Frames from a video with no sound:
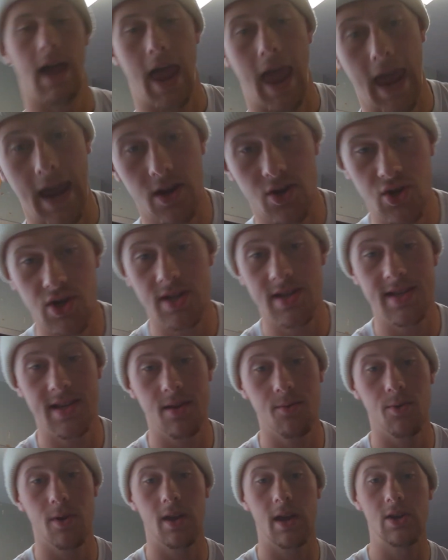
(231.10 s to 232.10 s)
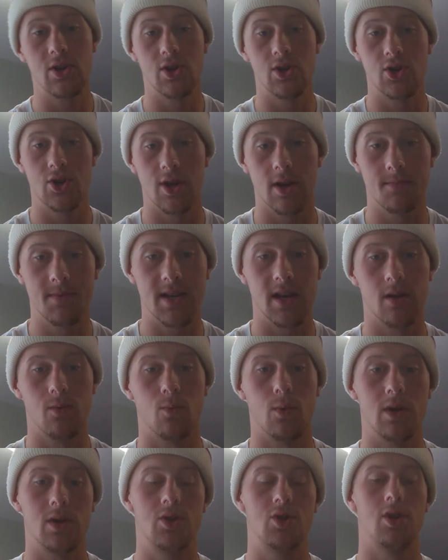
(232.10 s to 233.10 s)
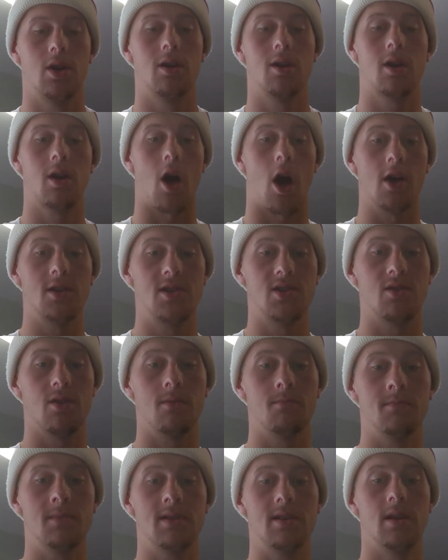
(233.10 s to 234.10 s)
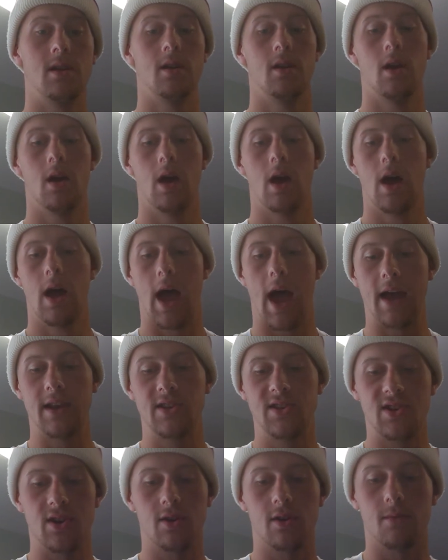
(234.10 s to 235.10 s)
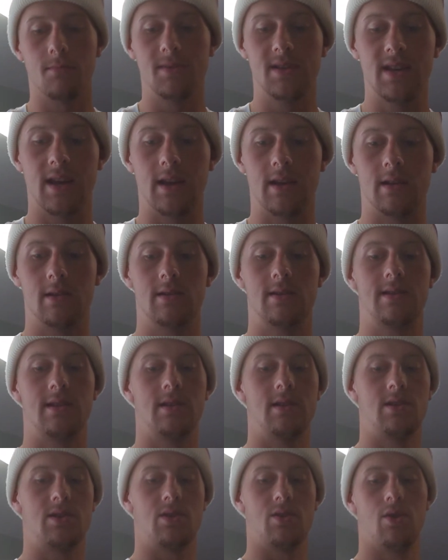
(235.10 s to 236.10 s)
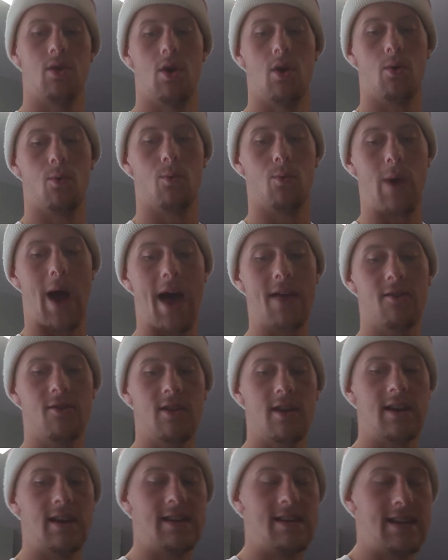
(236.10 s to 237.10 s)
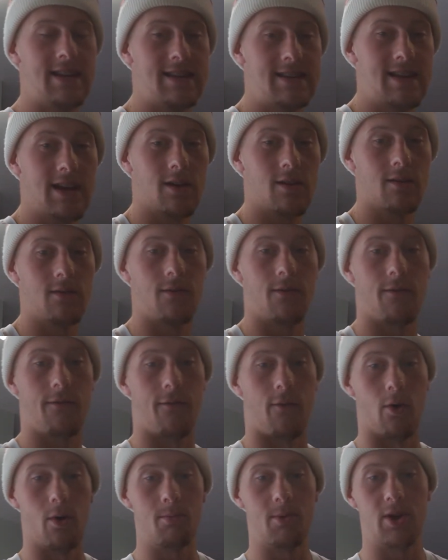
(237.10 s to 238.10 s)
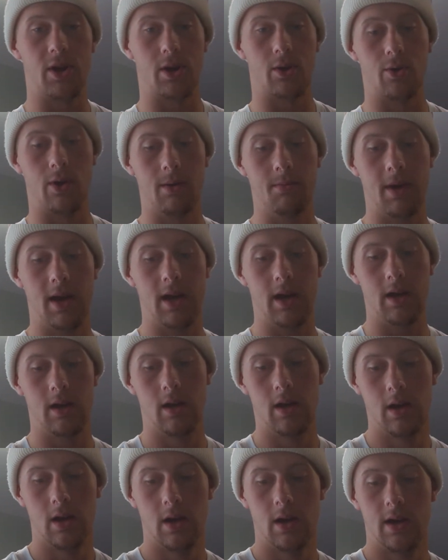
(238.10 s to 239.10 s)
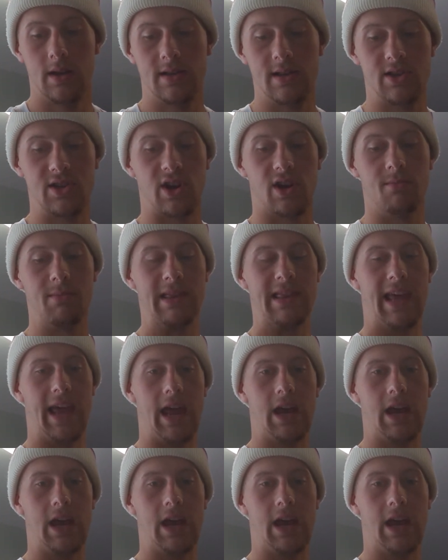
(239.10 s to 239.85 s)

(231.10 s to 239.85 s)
agency relationships in which customs and circumstances rather than a detailed formal agreement determine the